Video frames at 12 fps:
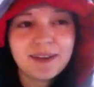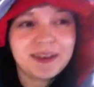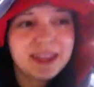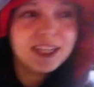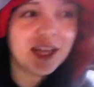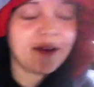give
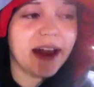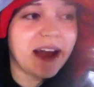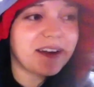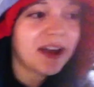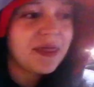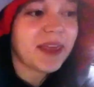you the
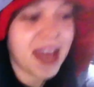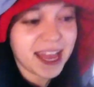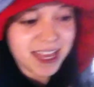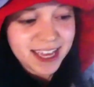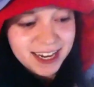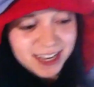lowdown on that
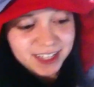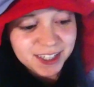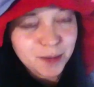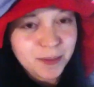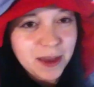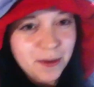in a
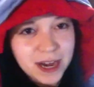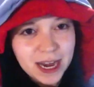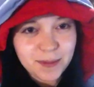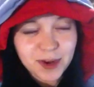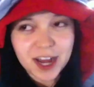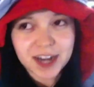little bit when
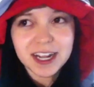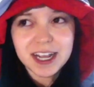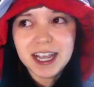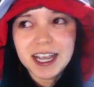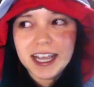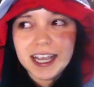I'm not
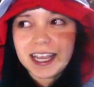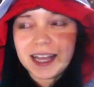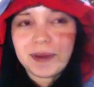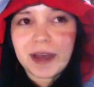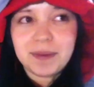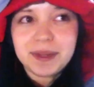
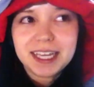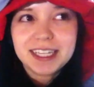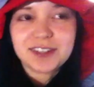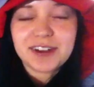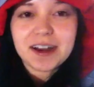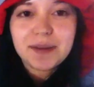in public
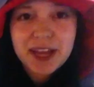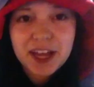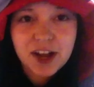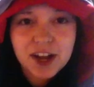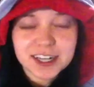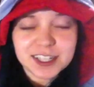surrounded by
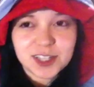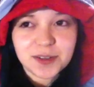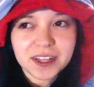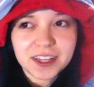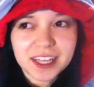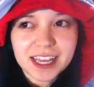cars
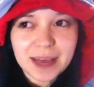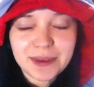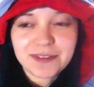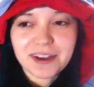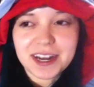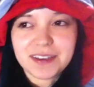who are looking at me
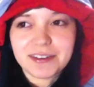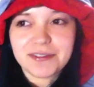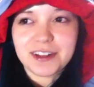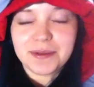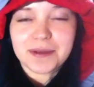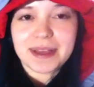funny for
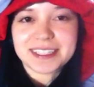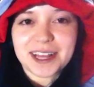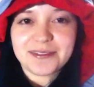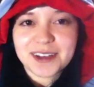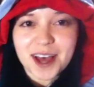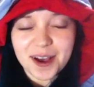filming
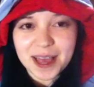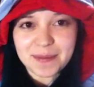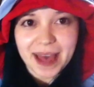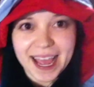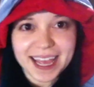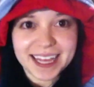myself. Okay,
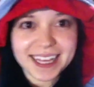bye.